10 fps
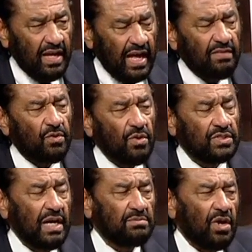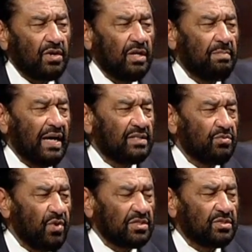And of course, I'm talking about the
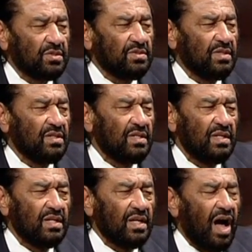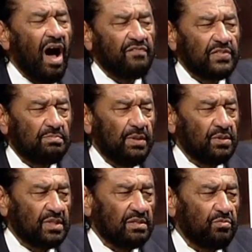Russell office
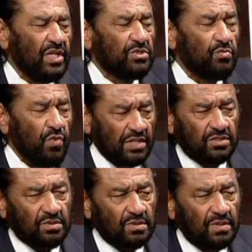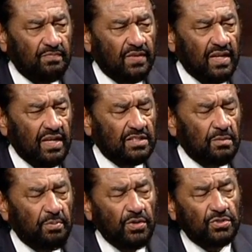building. Richard Russell is the
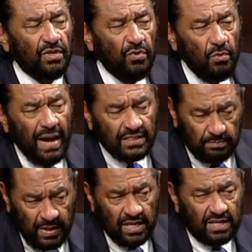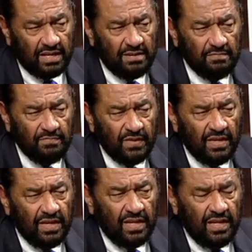person of whom I speak
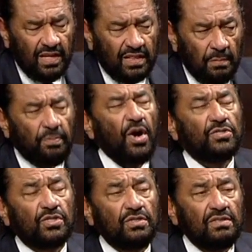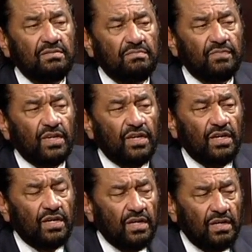the person
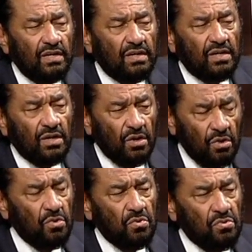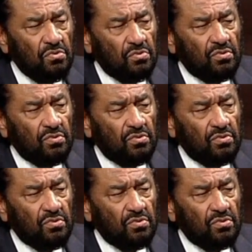who